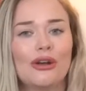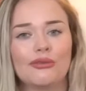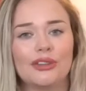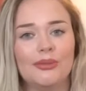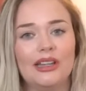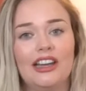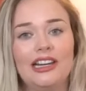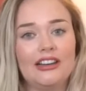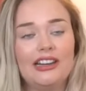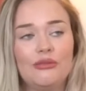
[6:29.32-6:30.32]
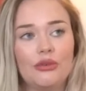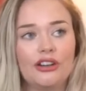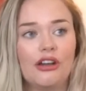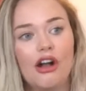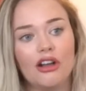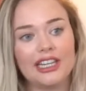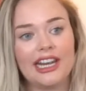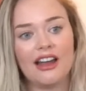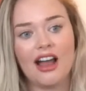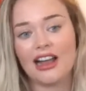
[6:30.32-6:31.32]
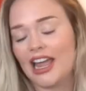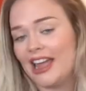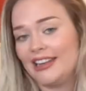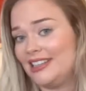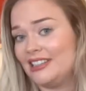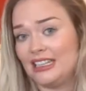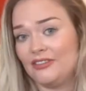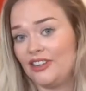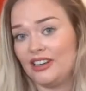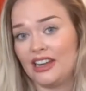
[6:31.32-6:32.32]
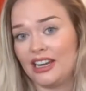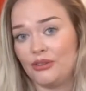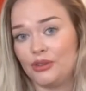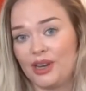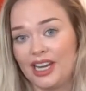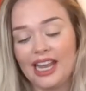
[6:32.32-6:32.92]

comfortable. I literally wore it all day long and it didn't feel like I was wearing